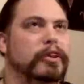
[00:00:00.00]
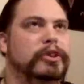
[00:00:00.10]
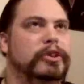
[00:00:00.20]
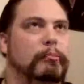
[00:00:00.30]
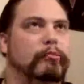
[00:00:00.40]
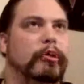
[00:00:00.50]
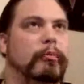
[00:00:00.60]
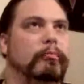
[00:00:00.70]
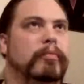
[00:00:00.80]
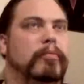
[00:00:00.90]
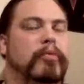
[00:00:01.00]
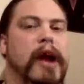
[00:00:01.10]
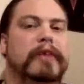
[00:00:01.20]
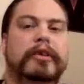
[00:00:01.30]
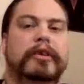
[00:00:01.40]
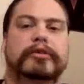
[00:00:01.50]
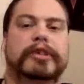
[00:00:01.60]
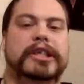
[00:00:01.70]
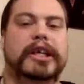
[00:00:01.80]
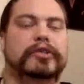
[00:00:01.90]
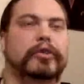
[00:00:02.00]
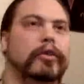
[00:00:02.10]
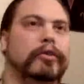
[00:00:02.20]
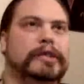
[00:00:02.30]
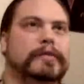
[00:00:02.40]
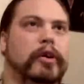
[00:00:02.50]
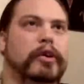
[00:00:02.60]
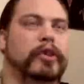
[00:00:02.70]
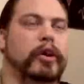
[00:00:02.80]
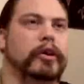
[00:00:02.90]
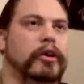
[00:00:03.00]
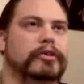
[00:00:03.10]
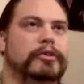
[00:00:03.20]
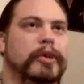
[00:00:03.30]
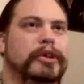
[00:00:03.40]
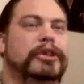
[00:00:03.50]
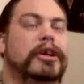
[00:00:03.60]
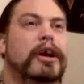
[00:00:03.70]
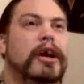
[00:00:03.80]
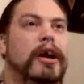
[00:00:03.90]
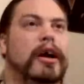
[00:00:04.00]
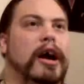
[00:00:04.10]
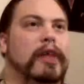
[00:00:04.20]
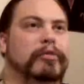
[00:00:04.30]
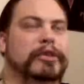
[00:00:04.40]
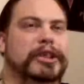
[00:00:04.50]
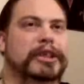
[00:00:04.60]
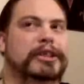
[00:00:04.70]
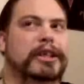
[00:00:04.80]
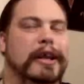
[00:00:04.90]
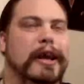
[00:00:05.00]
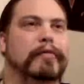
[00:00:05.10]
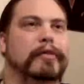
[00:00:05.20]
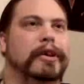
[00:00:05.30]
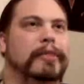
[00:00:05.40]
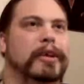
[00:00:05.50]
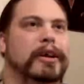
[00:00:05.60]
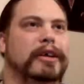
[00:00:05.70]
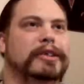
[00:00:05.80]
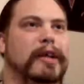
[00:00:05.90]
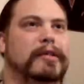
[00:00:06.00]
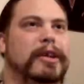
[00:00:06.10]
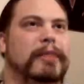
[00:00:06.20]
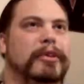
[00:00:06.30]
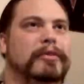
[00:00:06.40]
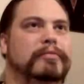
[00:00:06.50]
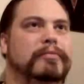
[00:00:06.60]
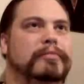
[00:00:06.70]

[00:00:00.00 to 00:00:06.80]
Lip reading: jump from practical to digital as far as art, which I've resisted heavily because I deem it